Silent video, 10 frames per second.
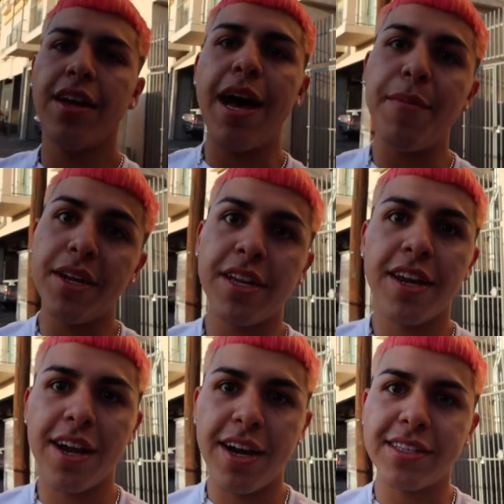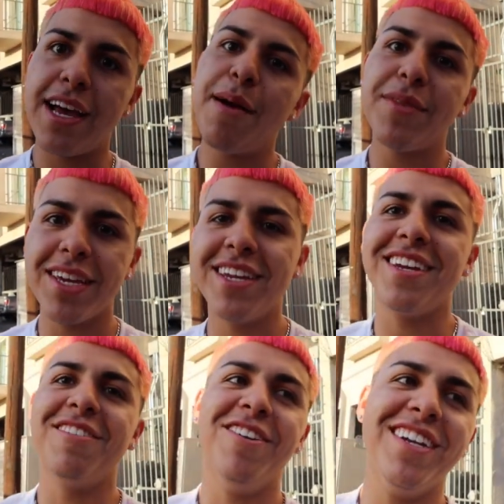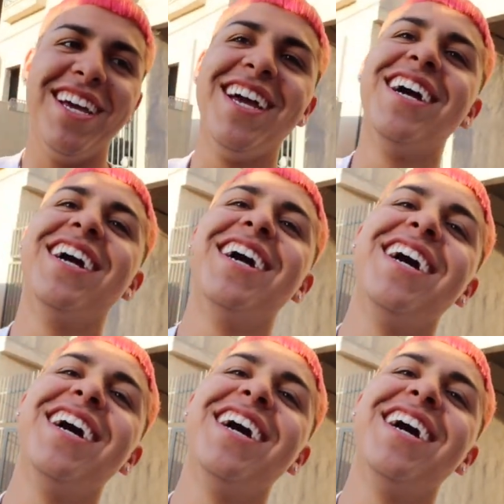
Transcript: I'm an idiot, guys. I'm the idiot. Oh.